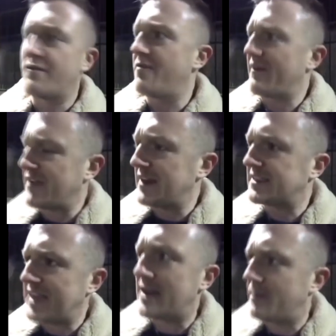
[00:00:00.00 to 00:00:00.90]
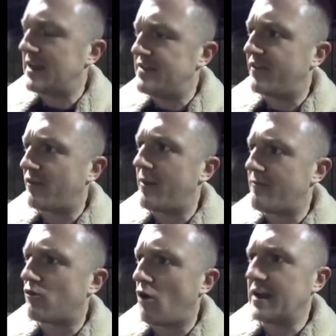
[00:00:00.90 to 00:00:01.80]
from Afghanistan, I believe, if I
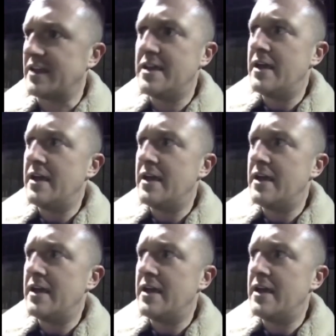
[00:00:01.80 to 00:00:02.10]
remember rightly.